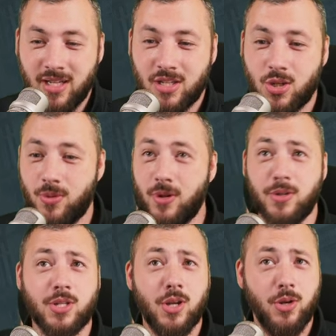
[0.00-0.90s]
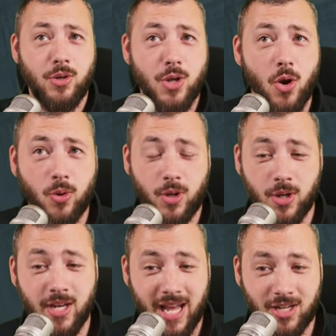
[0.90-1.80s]
So there's no
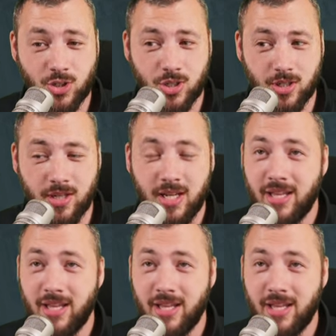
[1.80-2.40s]
connection.